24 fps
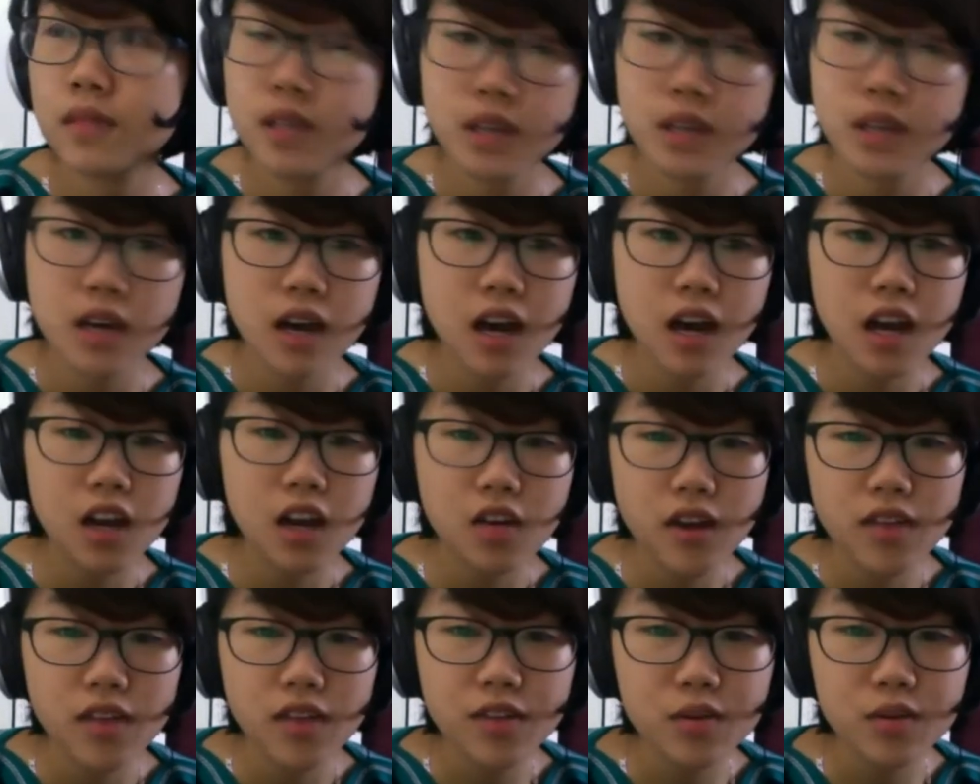
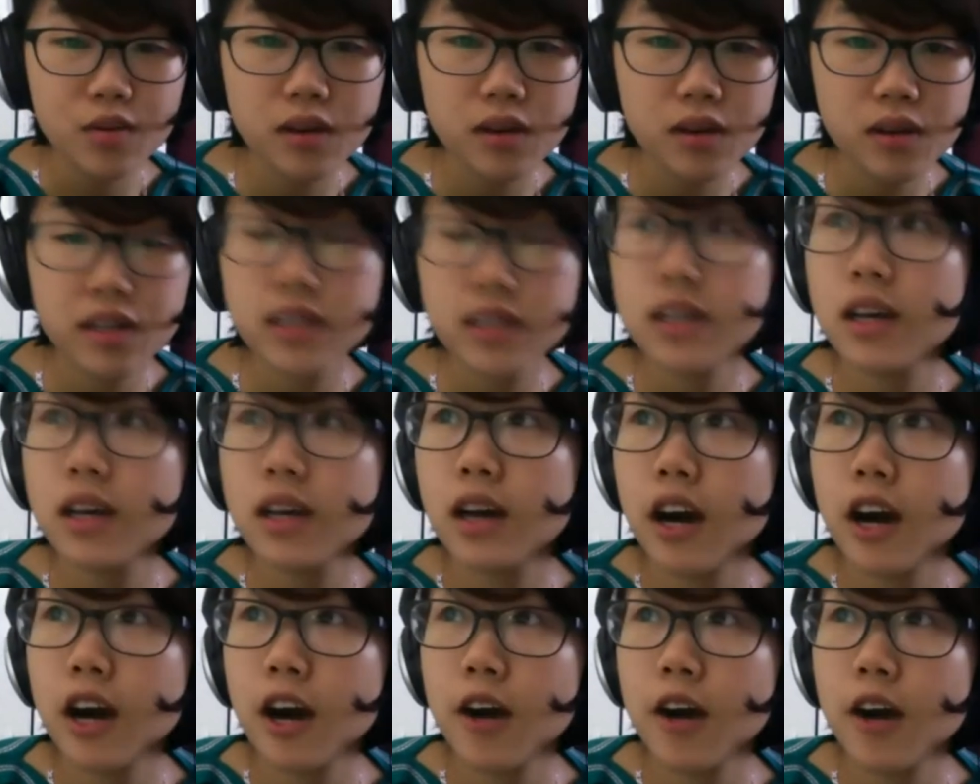Hello everyone.
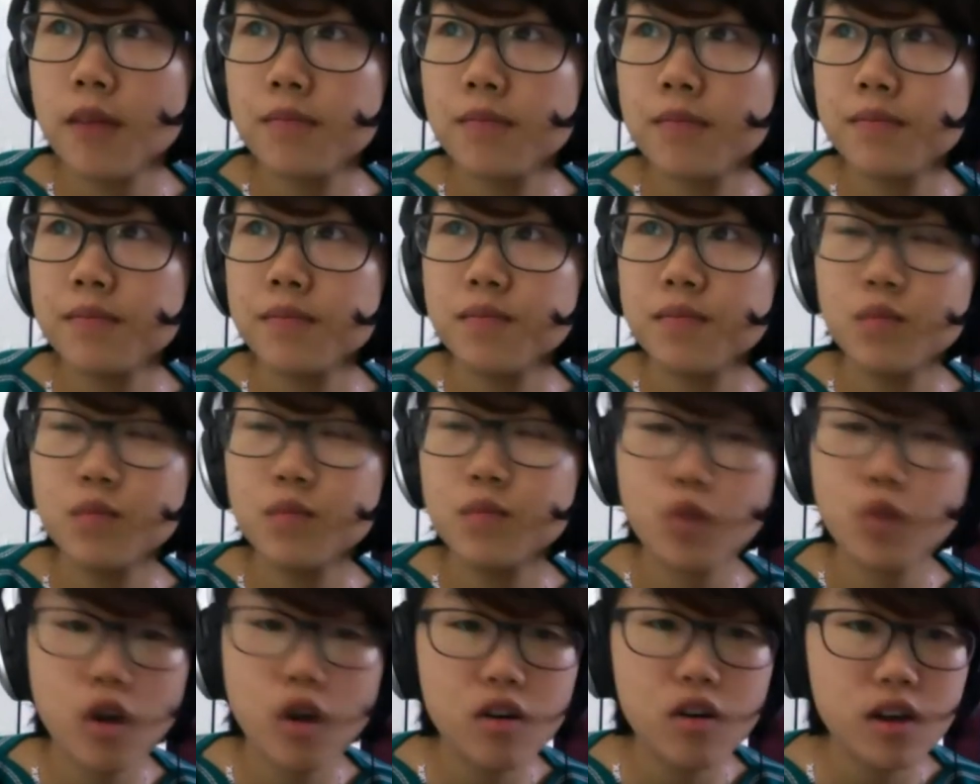
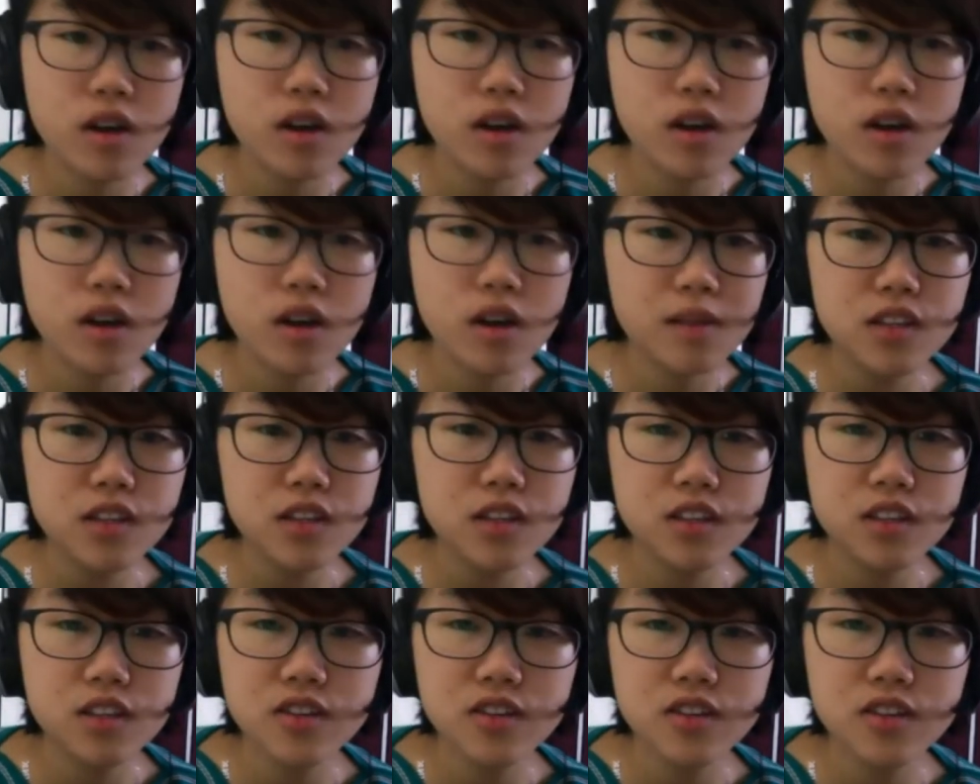Welcome to
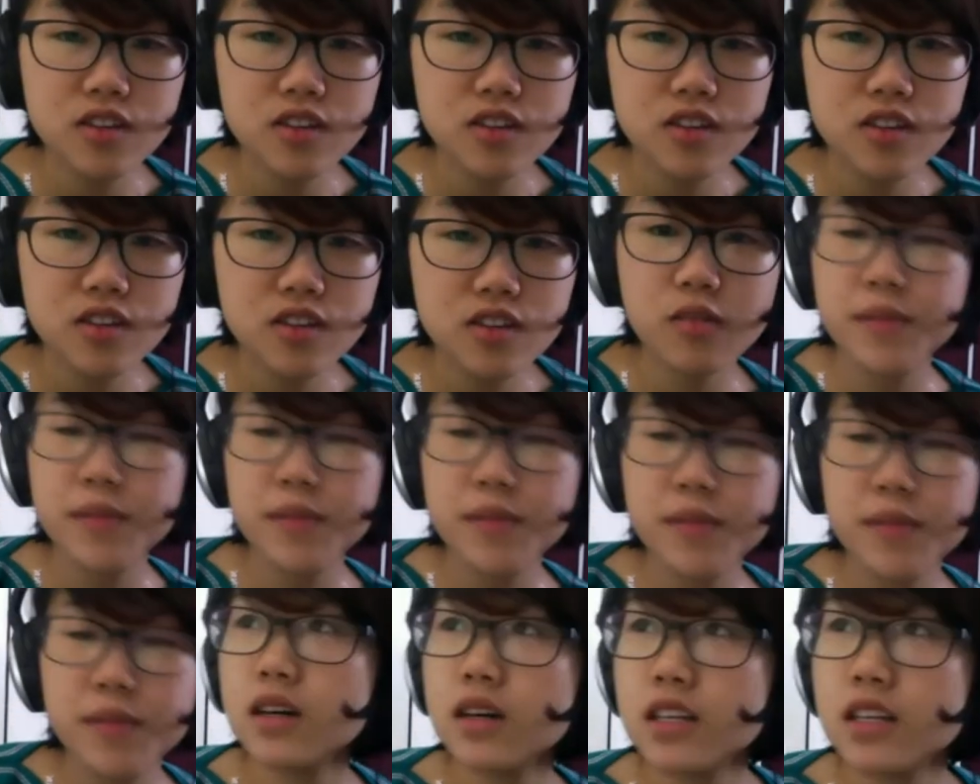the UK
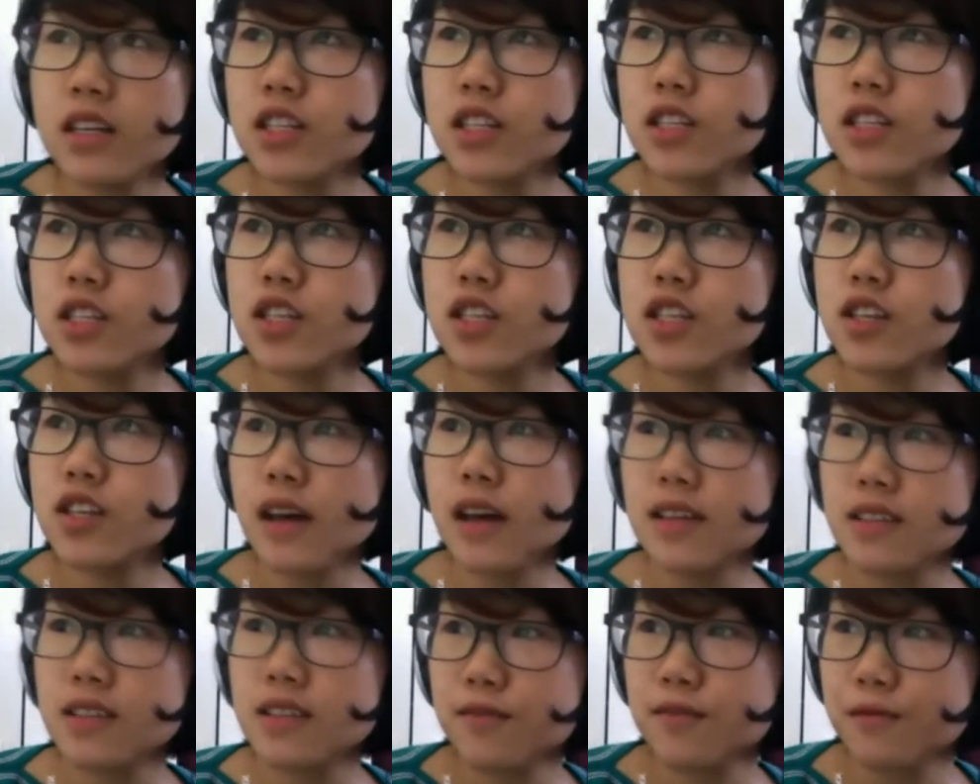webinar in
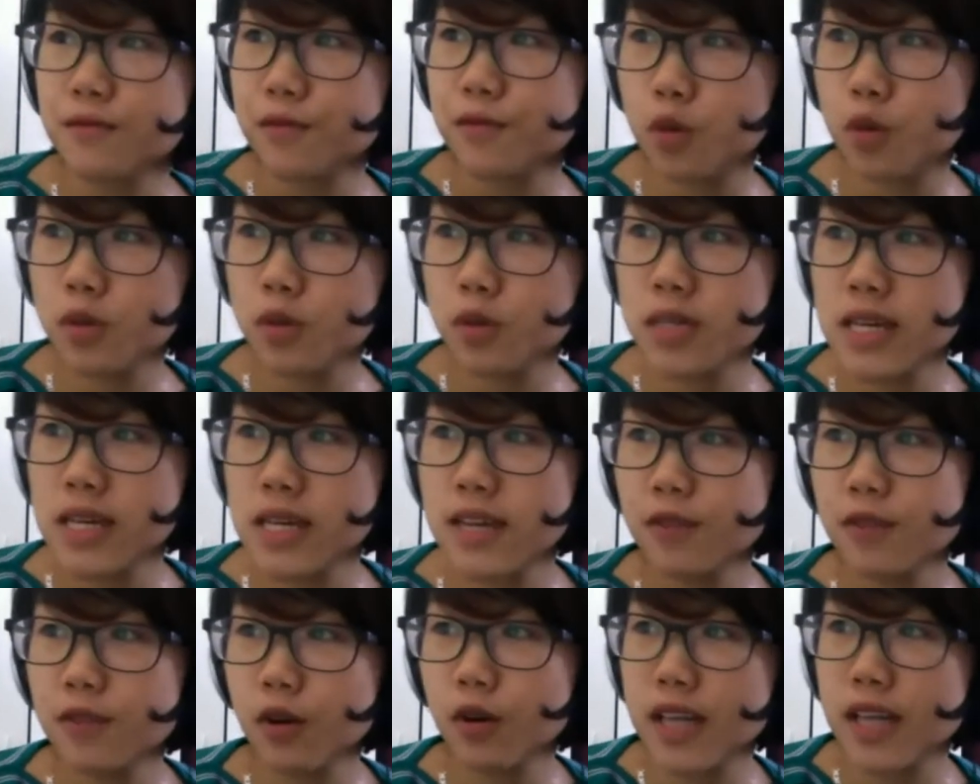
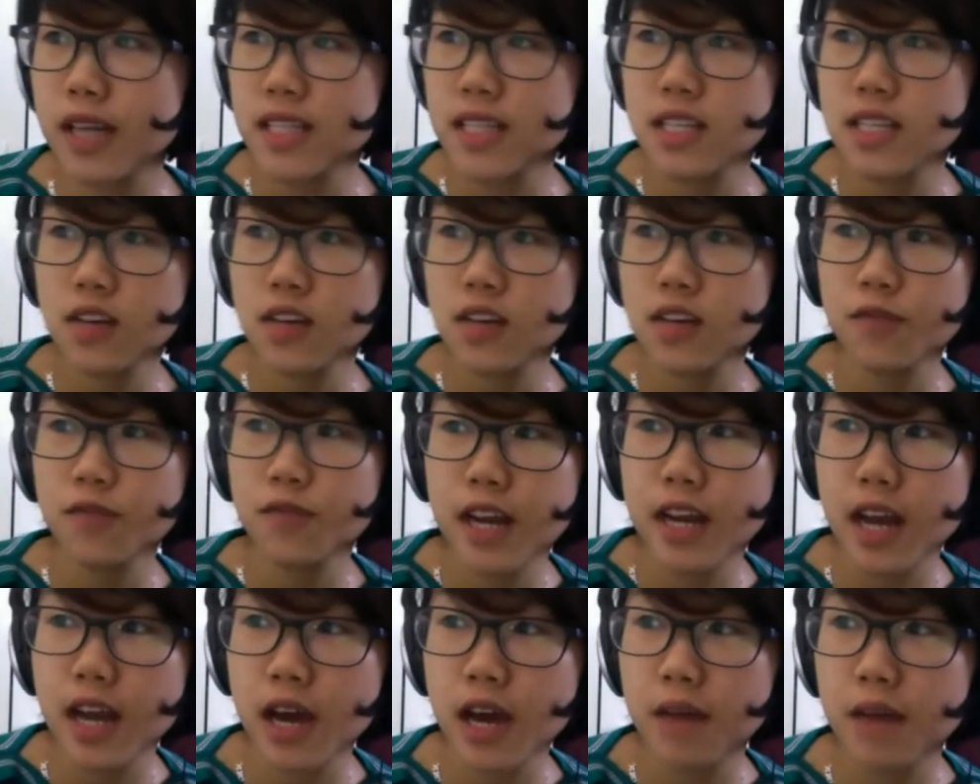2014 for SEO
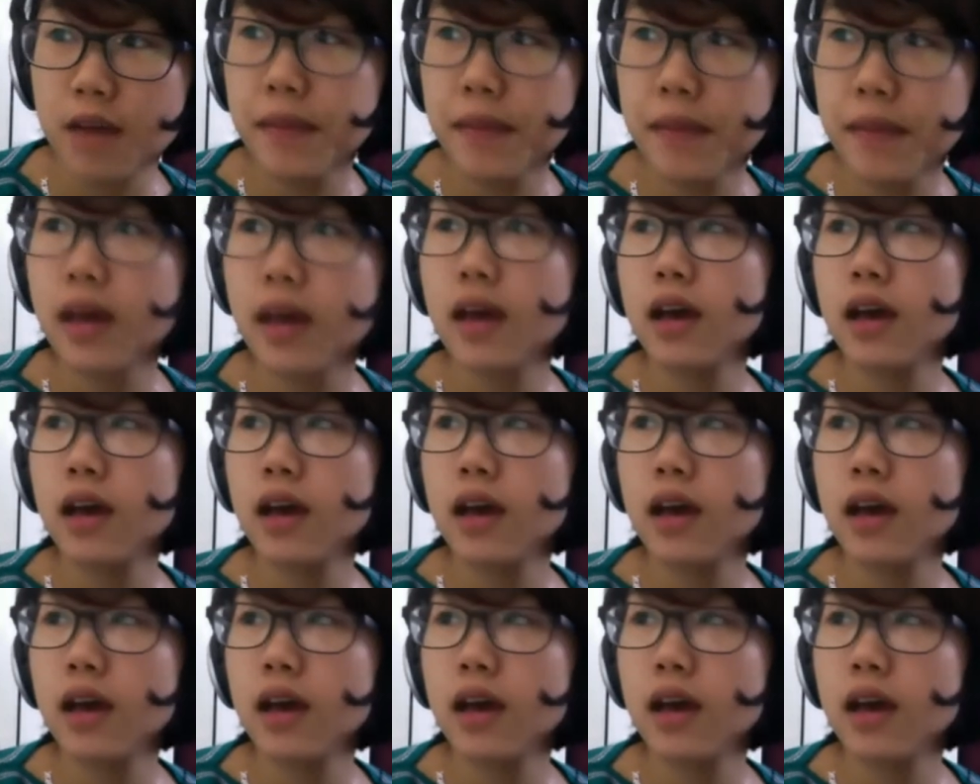Vietnam.